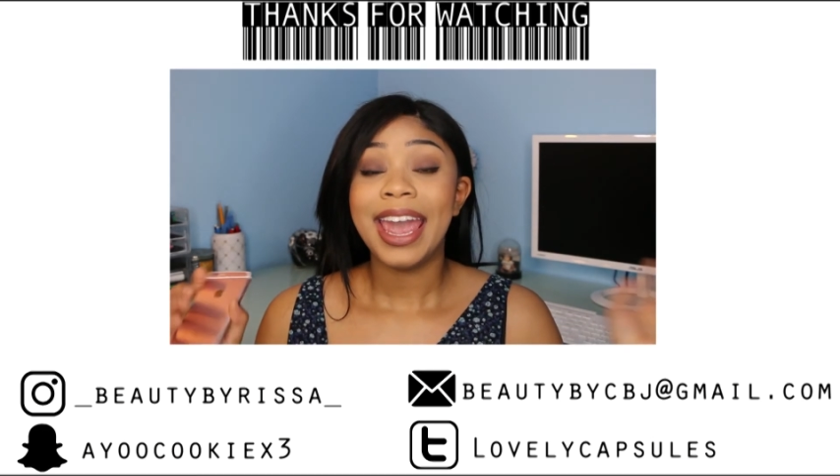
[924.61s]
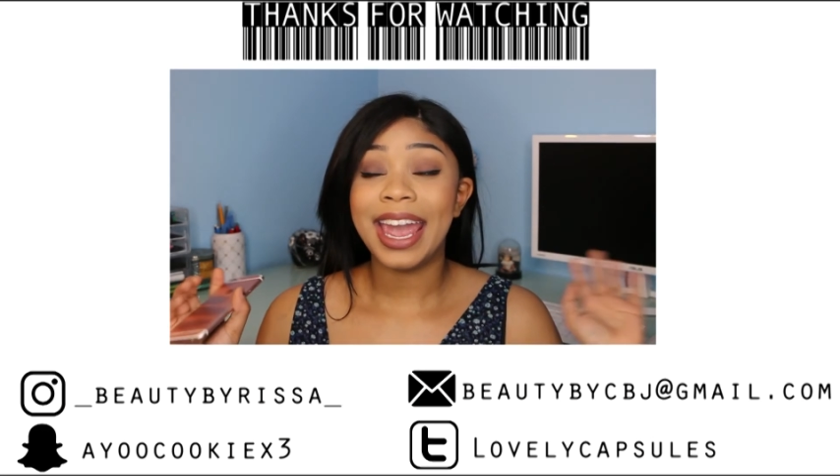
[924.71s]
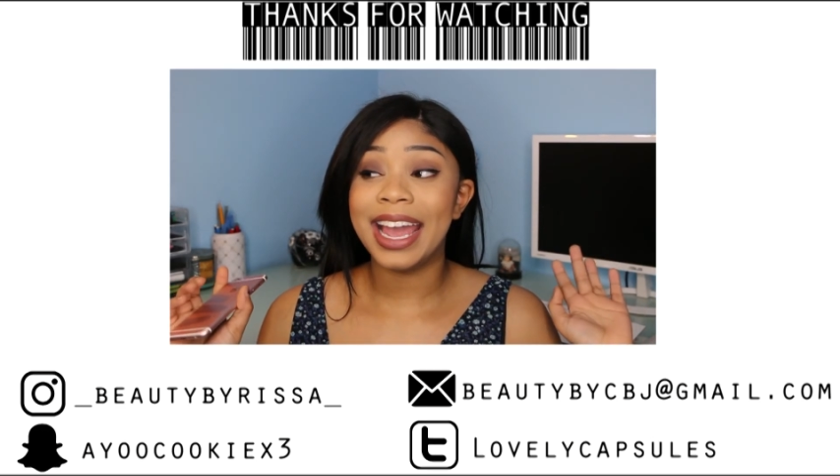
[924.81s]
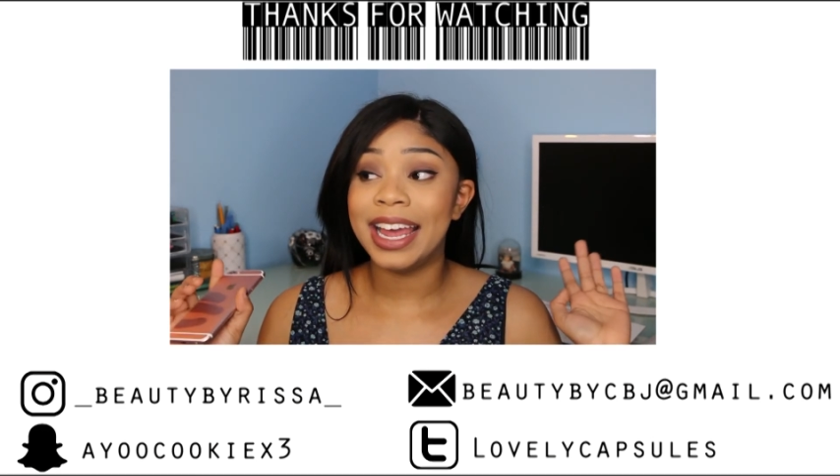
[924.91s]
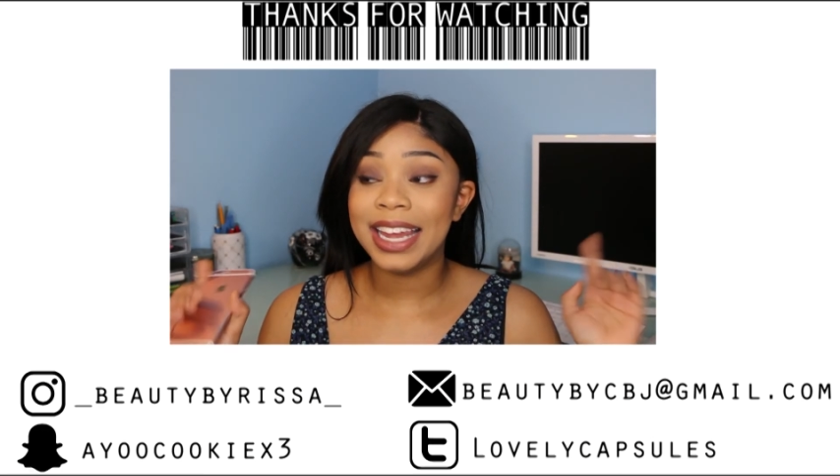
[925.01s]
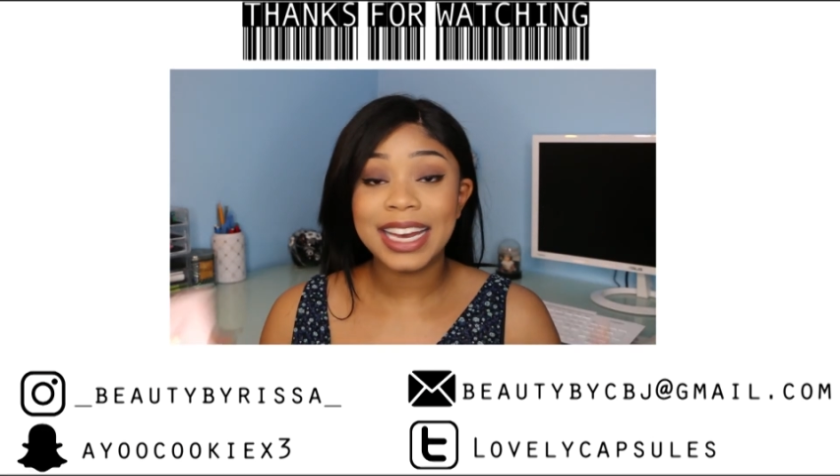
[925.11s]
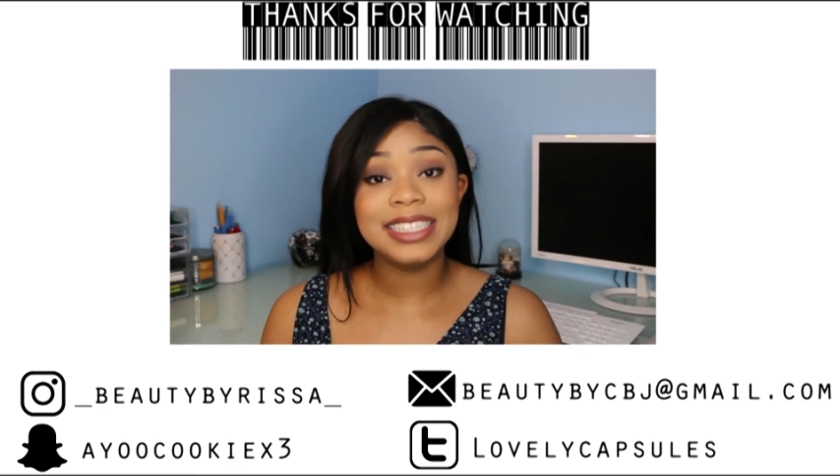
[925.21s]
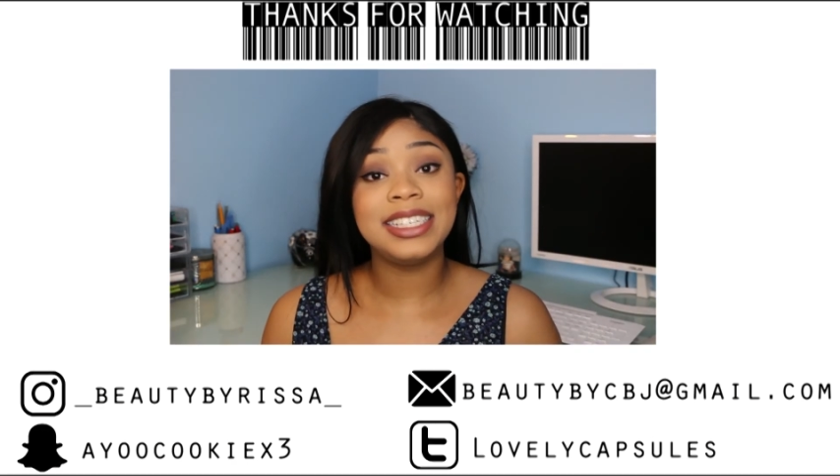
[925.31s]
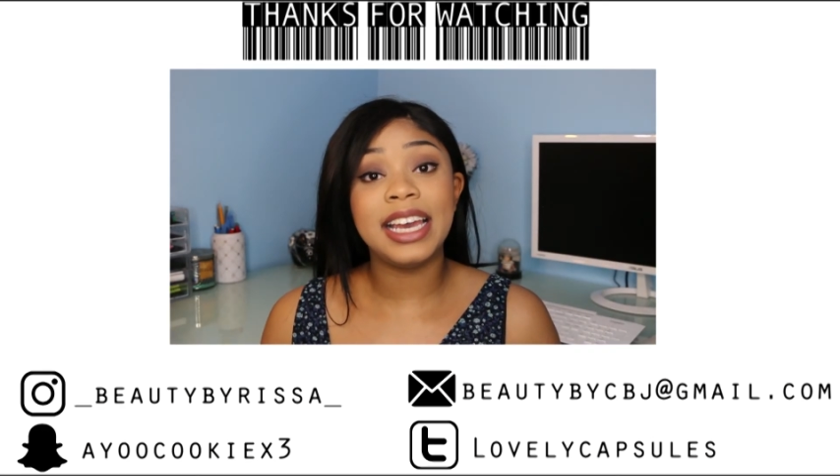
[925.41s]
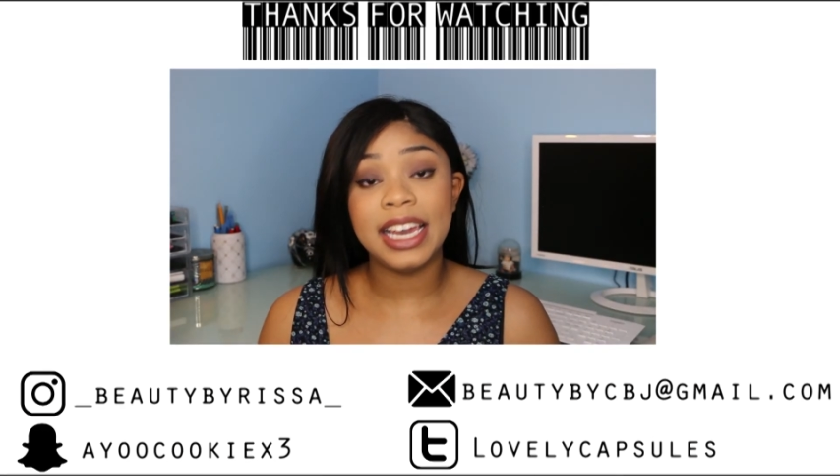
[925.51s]
And like I
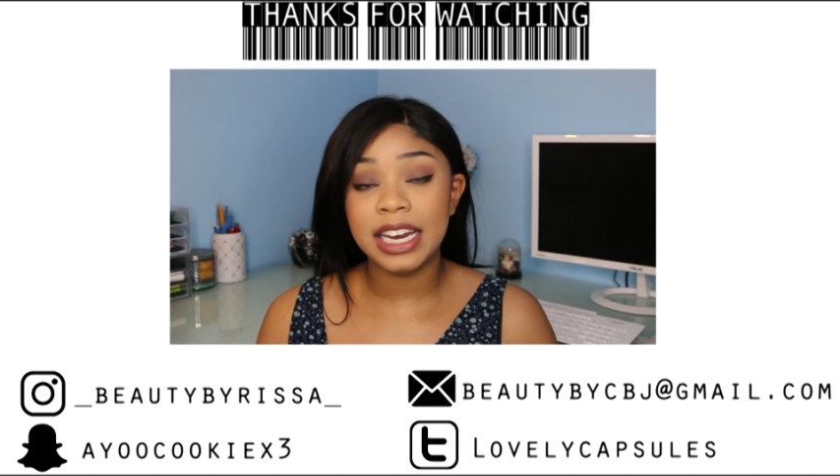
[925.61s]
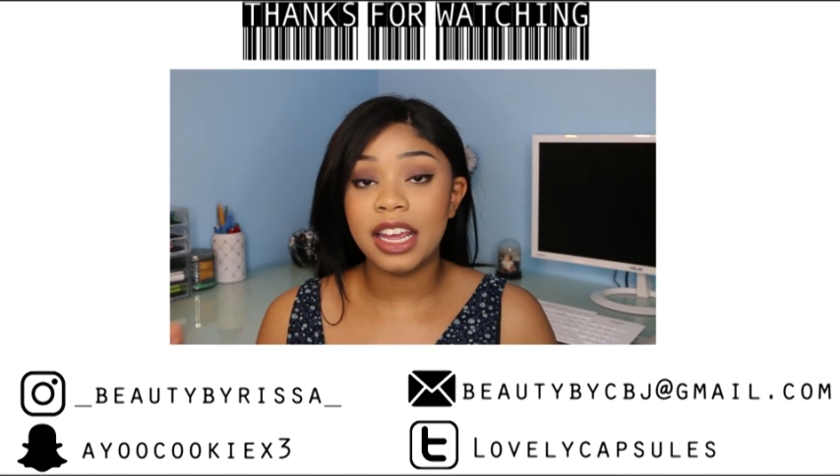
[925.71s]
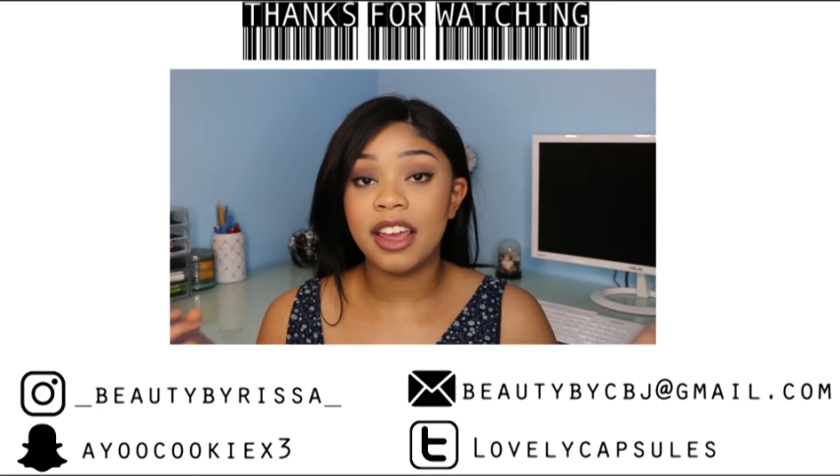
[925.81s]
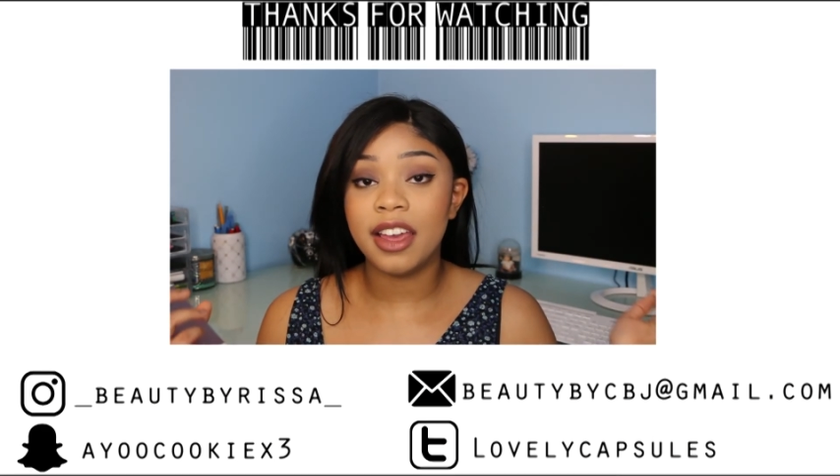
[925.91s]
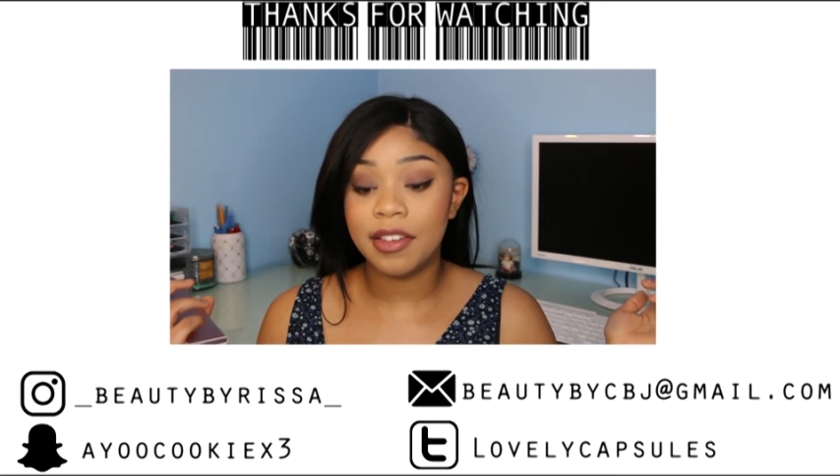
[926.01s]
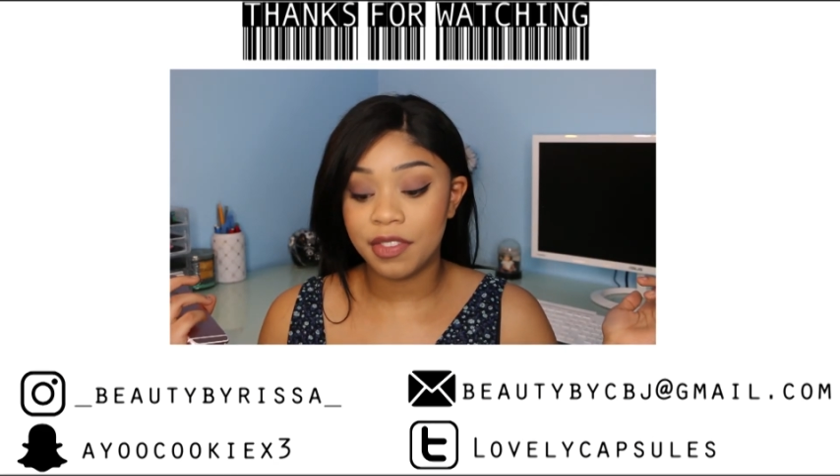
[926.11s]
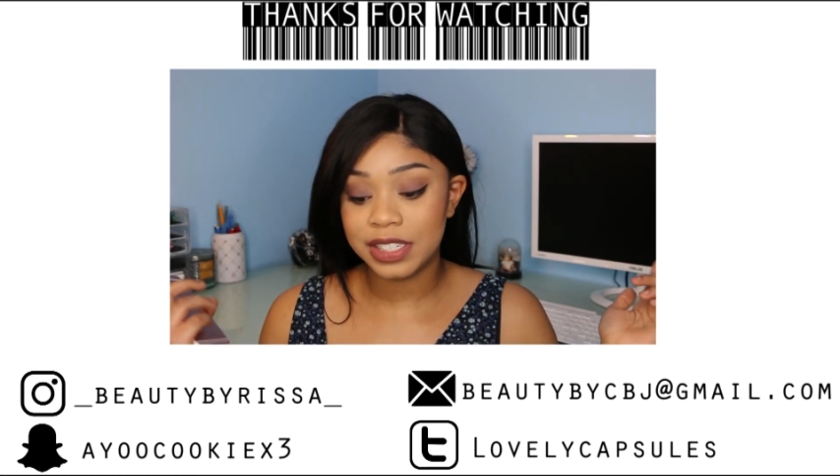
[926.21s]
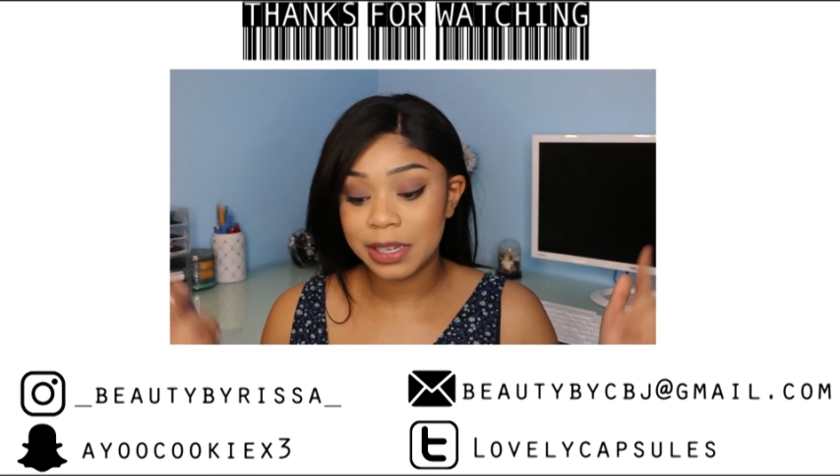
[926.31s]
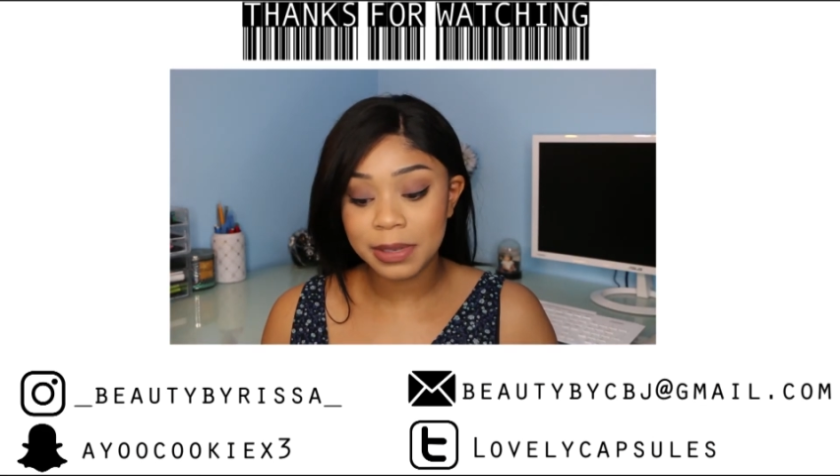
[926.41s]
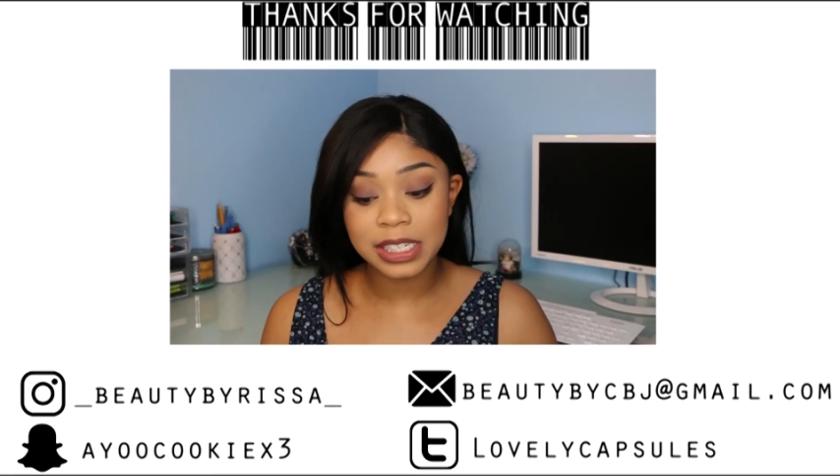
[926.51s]
said, if
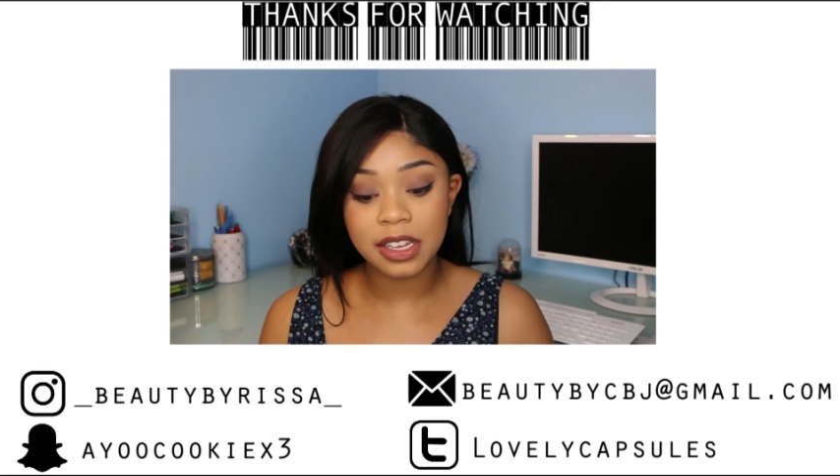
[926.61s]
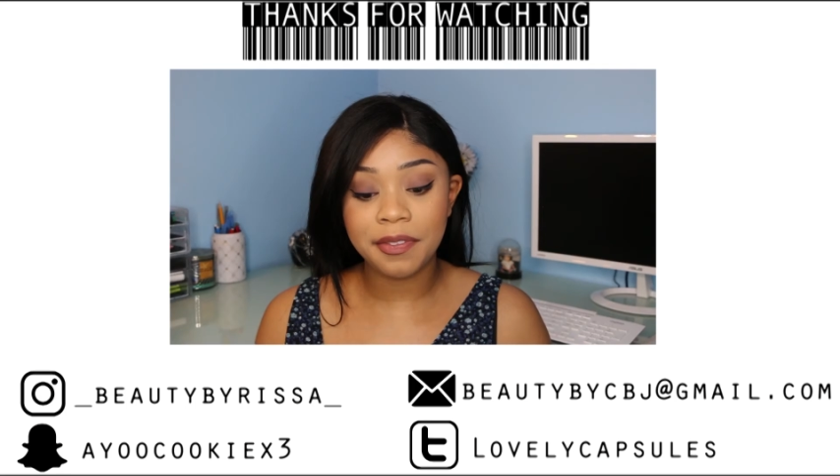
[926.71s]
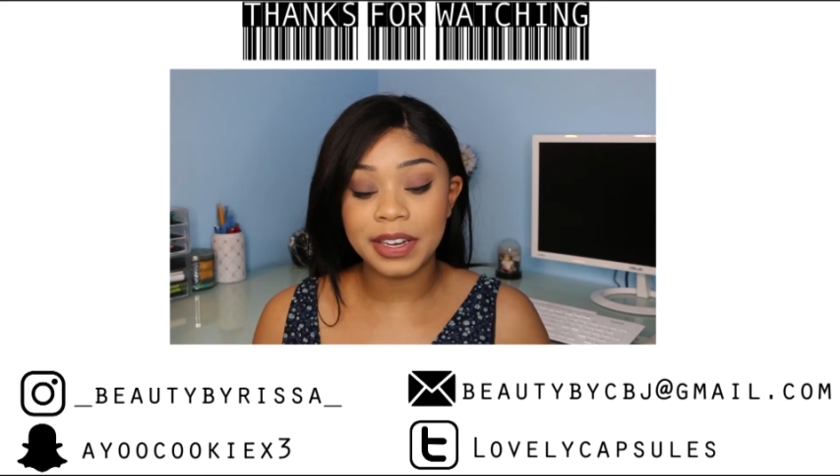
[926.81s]
some of the stuff